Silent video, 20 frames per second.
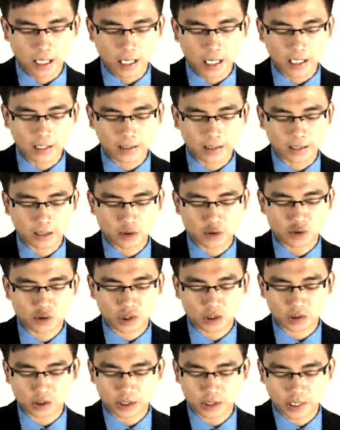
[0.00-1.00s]
and
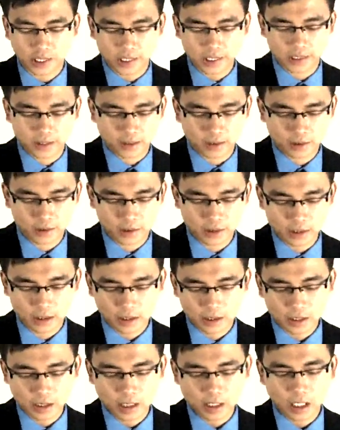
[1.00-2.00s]
construct a case
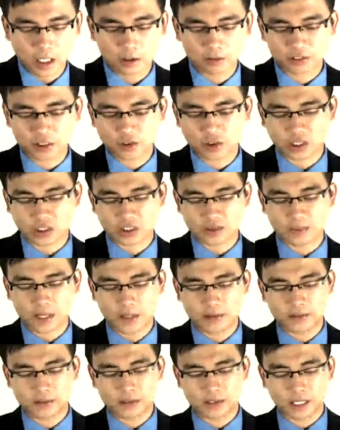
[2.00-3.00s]
of the
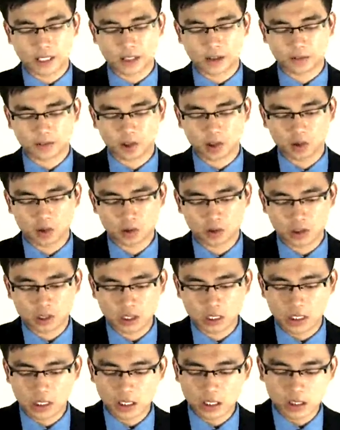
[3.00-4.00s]
transparency. Of course,
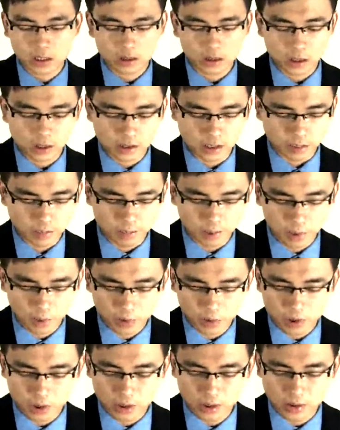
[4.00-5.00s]
it's
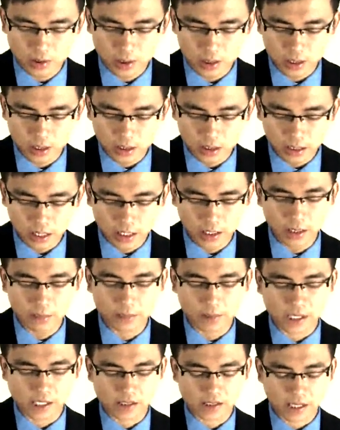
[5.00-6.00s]
important,
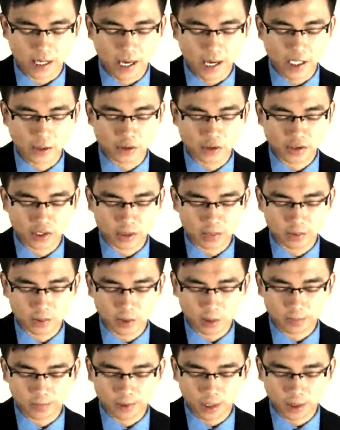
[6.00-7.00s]
eliminate agency
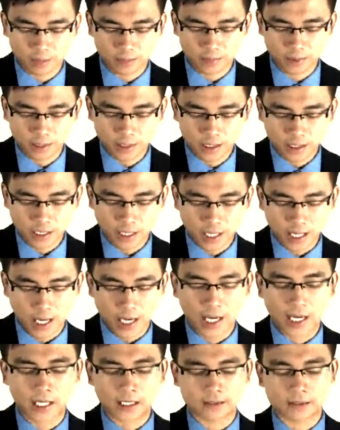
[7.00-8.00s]
problem,
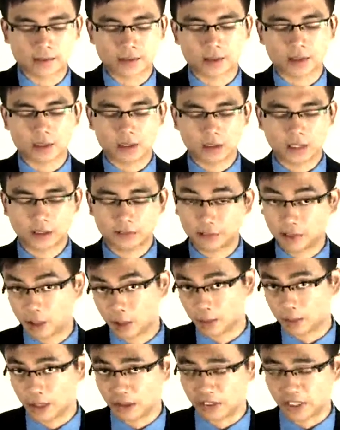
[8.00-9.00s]
and give a
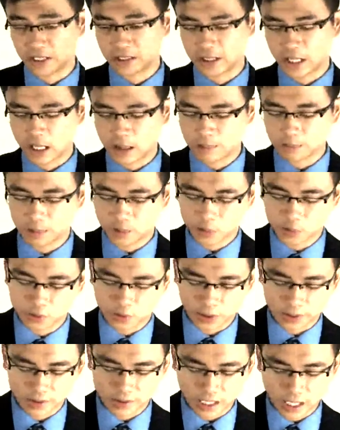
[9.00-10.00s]
little bit of example
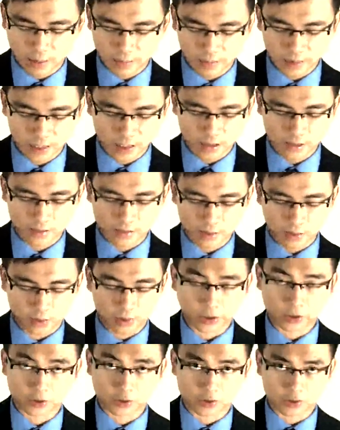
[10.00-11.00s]
to examiner in
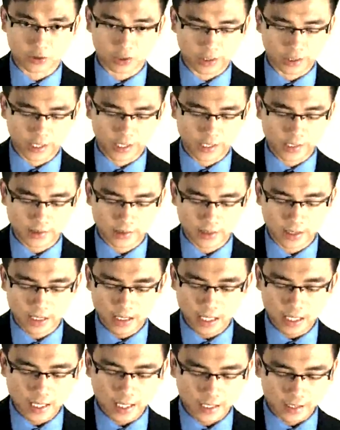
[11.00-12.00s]
relation to the case,
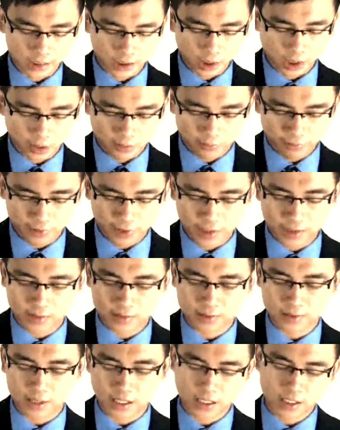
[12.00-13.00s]
and
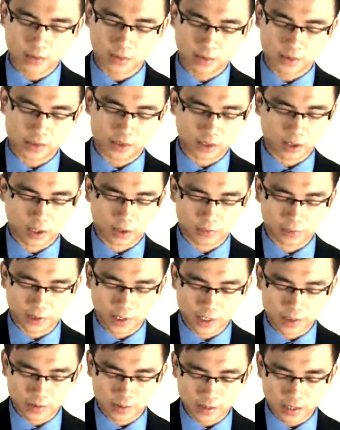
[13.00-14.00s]
confidence, increase the
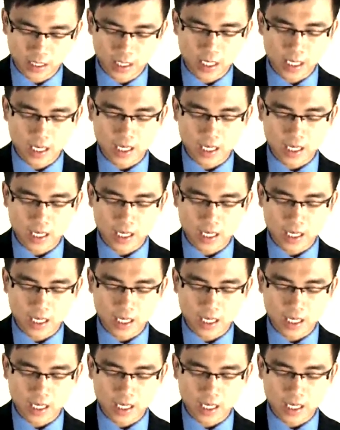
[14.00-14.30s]
confidence,